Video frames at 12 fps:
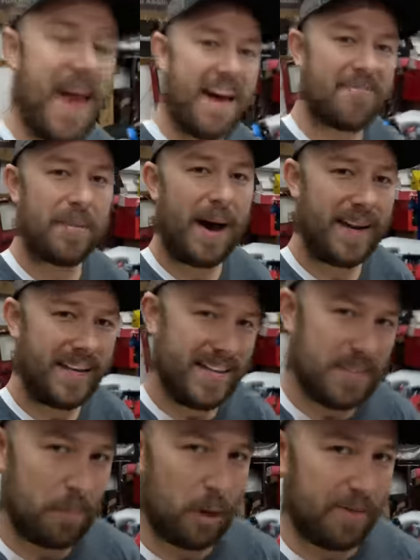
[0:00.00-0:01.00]
The F-body
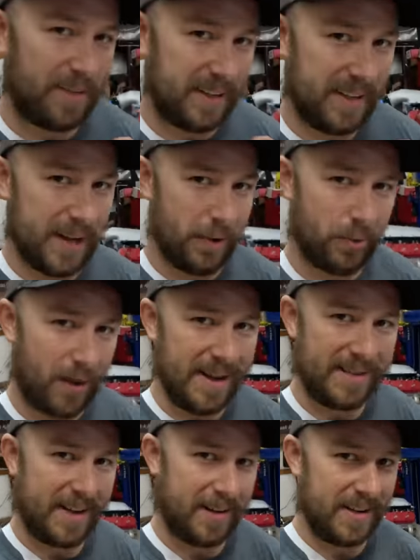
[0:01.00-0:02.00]
is perfectly
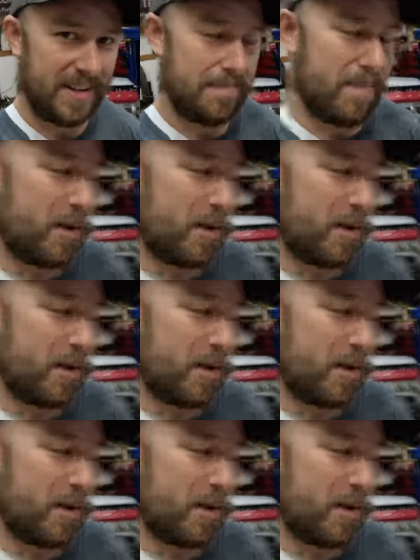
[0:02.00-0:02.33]
right there in the